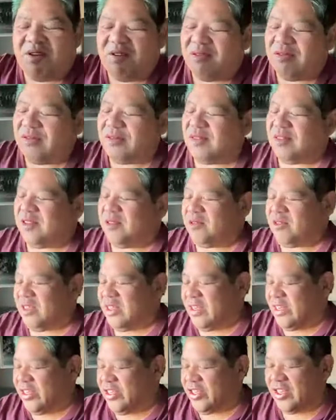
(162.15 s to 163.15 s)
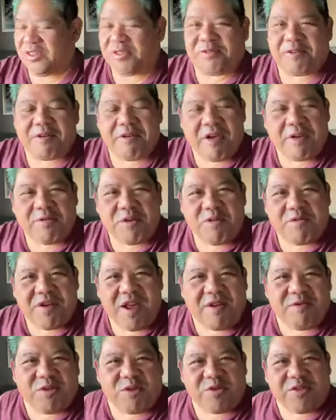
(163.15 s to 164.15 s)
Oh, so delicious. If you
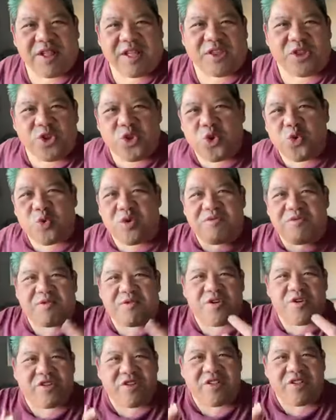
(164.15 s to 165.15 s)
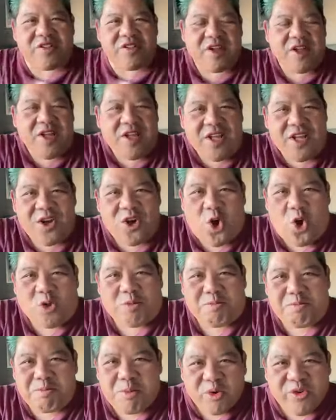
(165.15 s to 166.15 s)
ever have those like newer versions
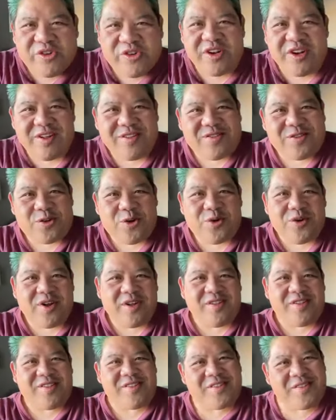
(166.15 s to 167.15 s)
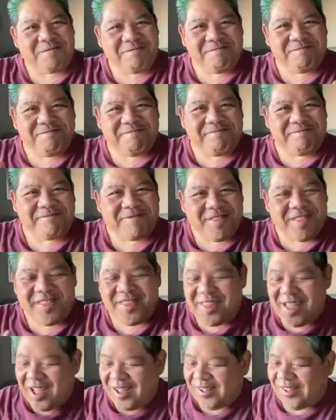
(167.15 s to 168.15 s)
called mochi nut donuts,
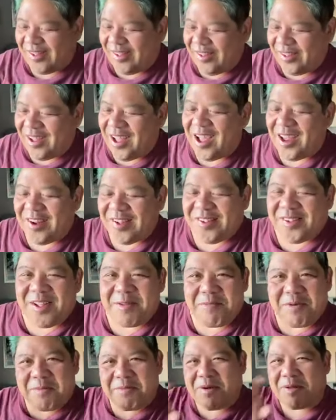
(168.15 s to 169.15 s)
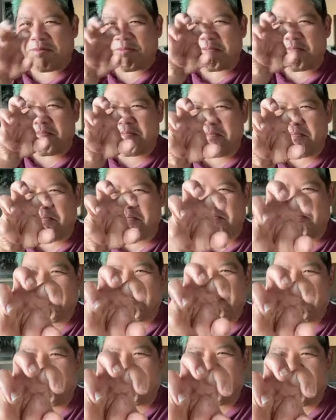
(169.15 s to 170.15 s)
that's kind of similar, but
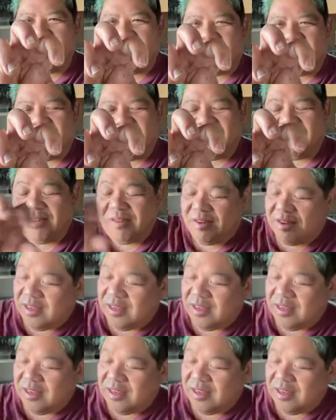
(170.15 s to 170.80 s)
bigger.